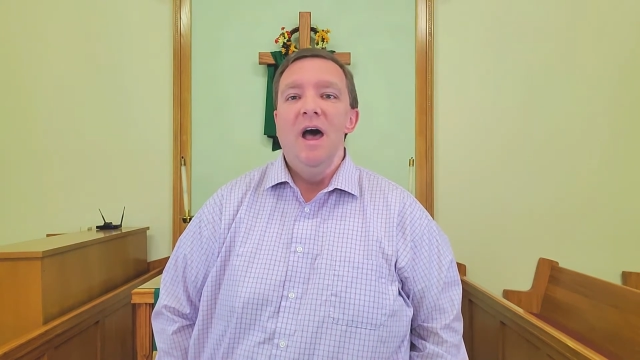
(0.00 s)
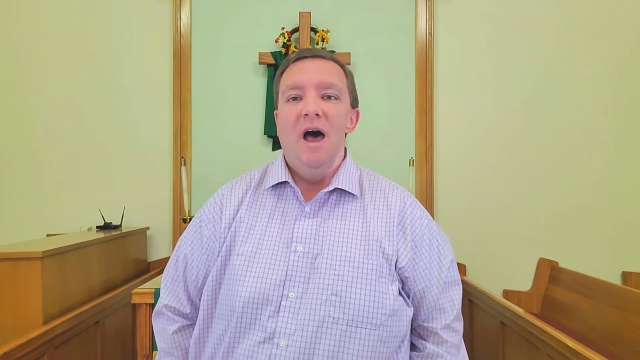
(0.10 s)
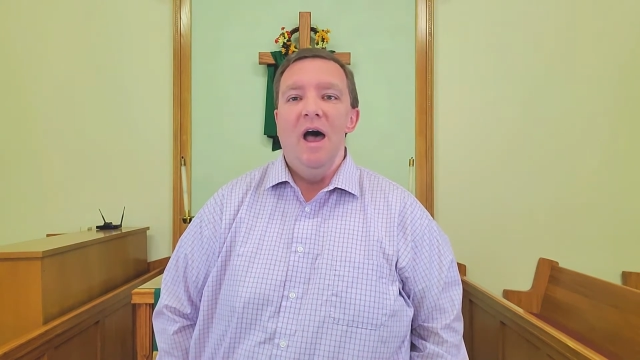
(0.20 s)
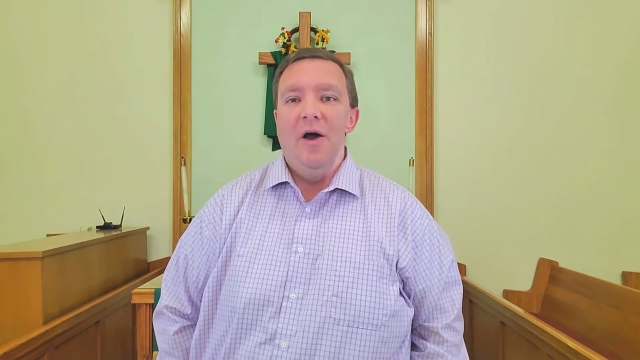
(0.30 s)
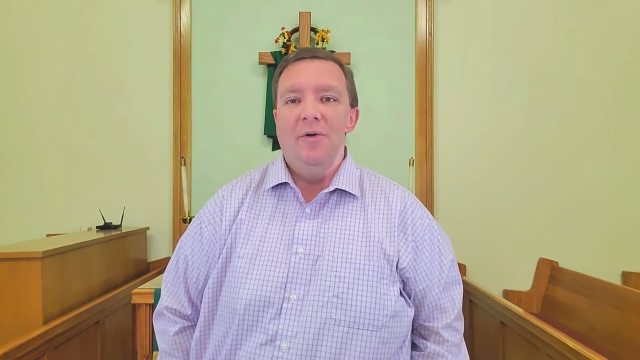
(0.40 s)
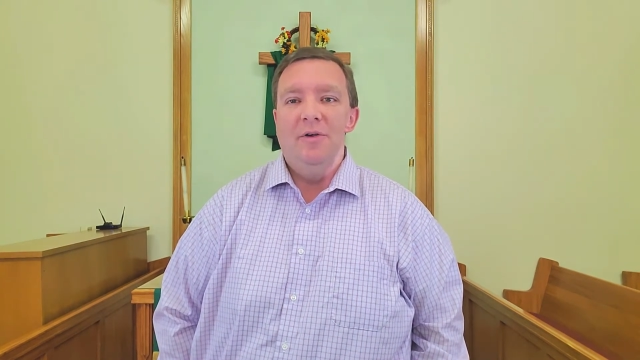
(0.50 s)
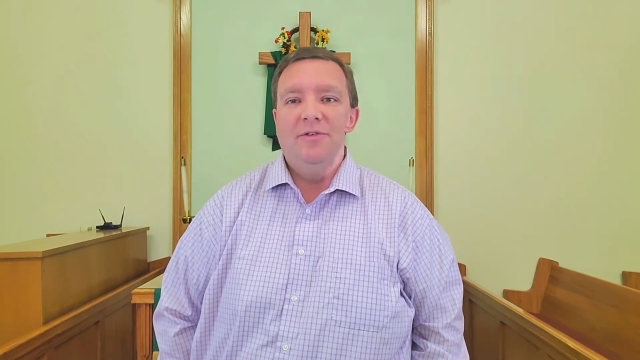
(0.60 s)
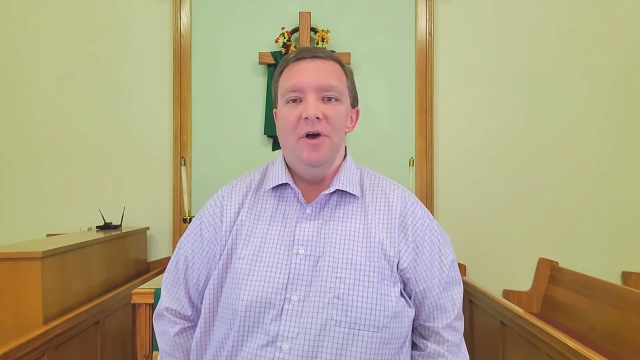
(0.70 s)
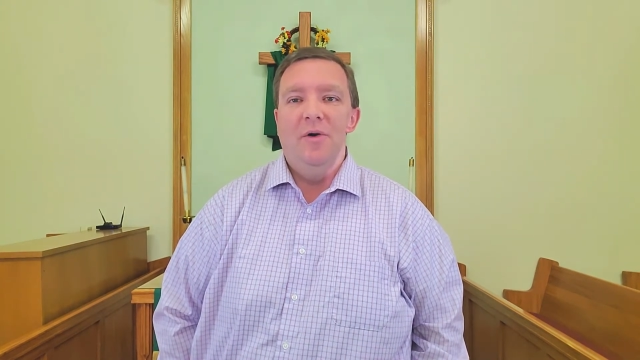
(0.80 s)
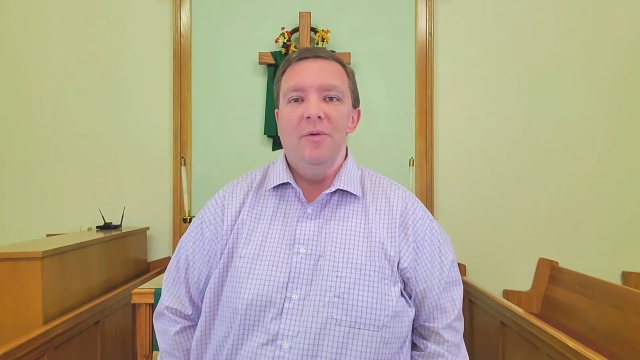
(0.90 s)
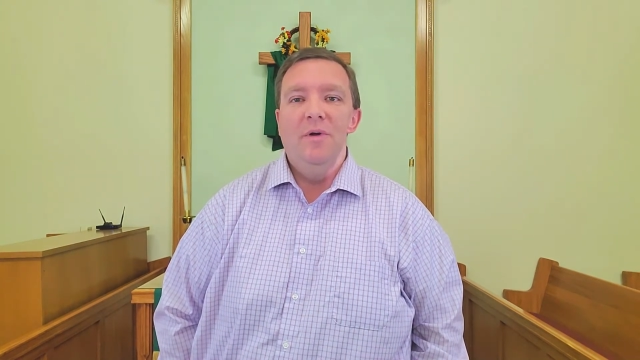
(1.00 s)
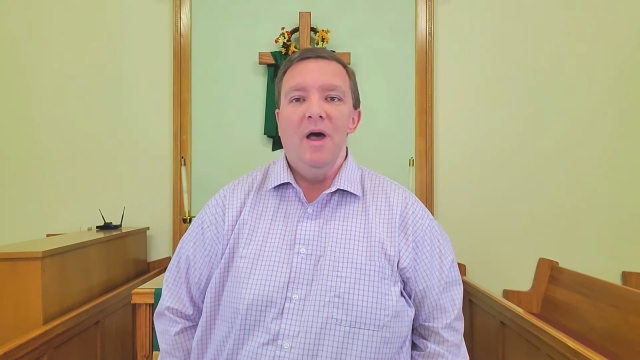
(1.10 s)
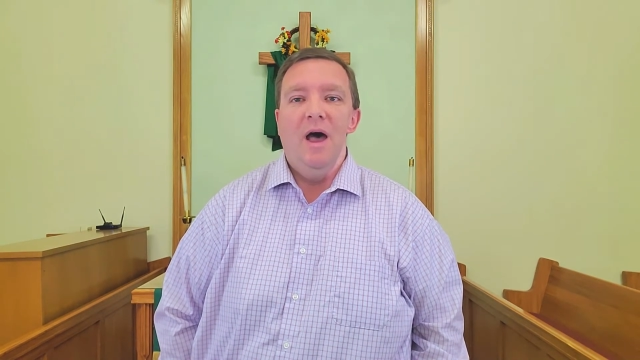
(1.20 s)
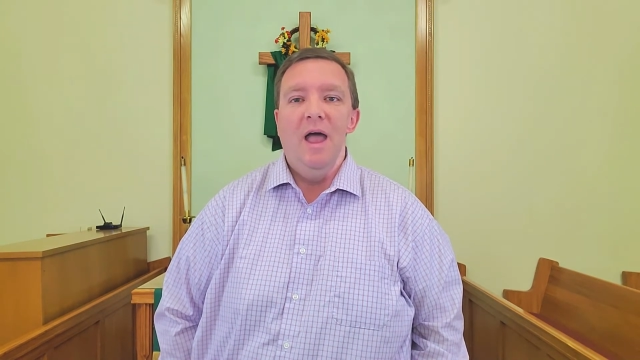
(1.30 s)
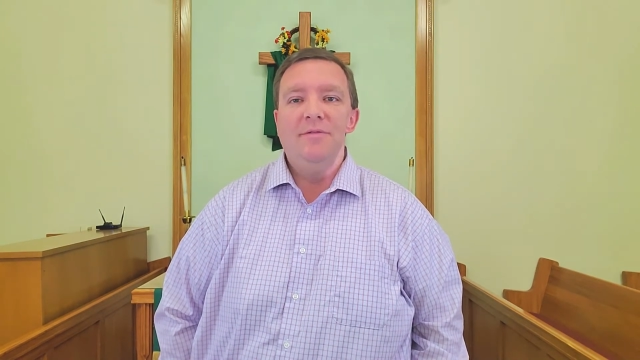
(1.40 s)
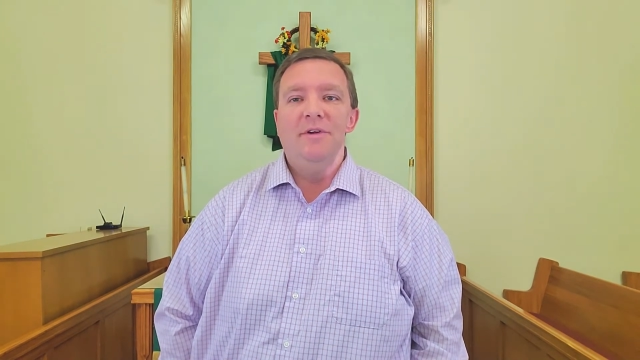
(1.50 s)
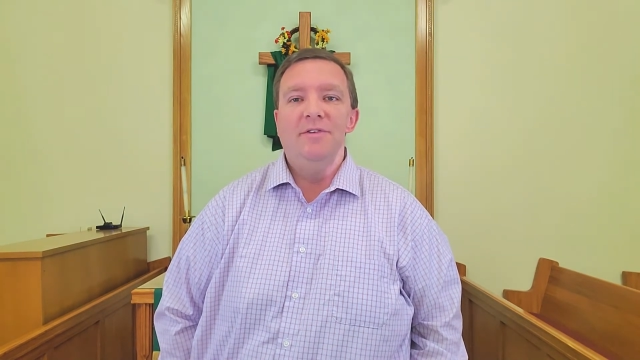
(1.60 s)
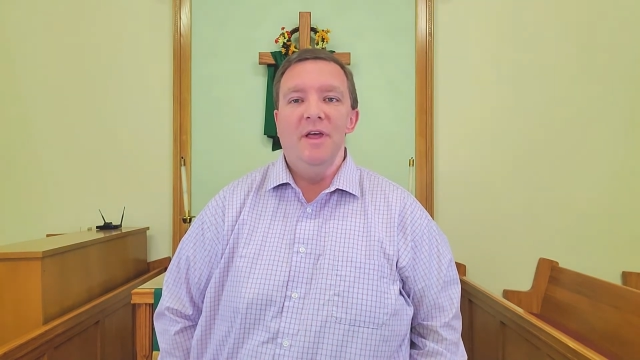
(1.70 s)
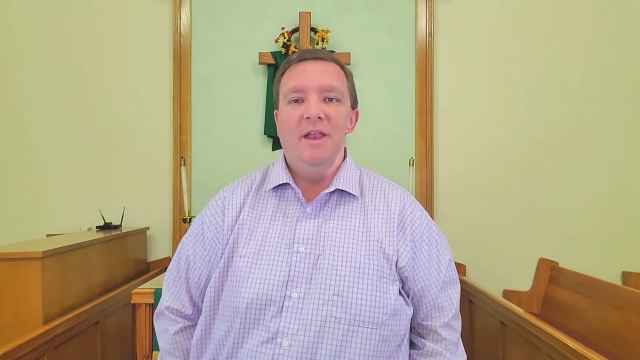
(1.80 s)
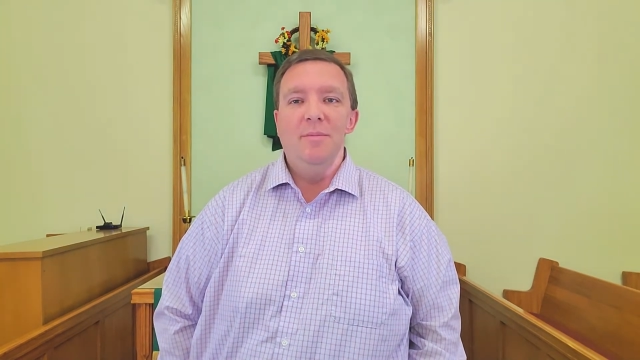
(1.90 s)
uh, or so uh, every
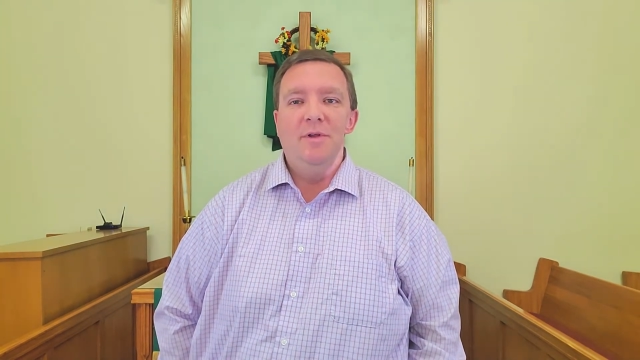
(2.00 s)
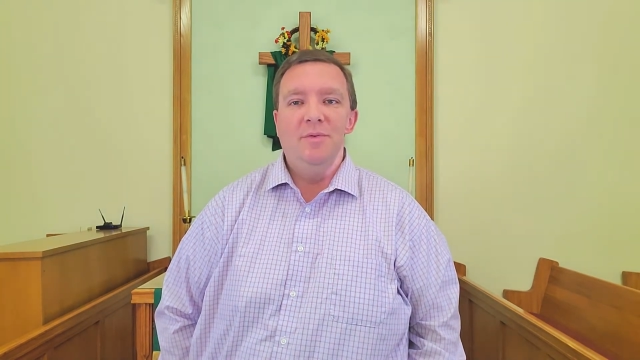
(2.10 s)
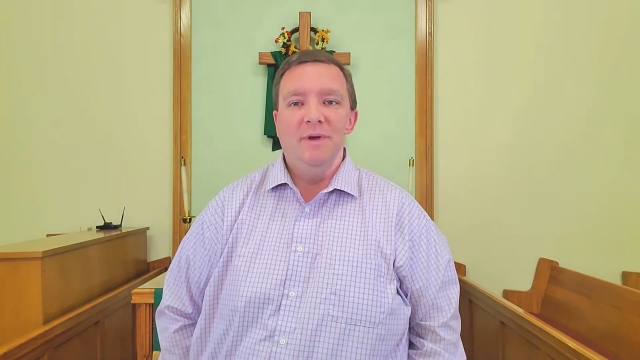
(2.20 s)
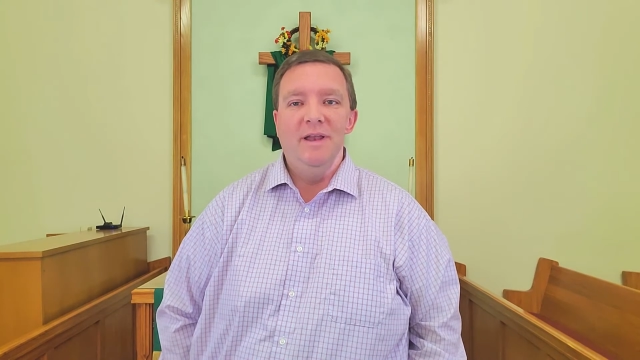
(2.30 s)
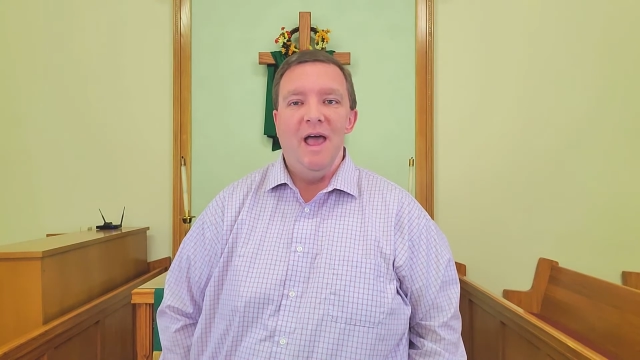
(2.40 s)
Sunday between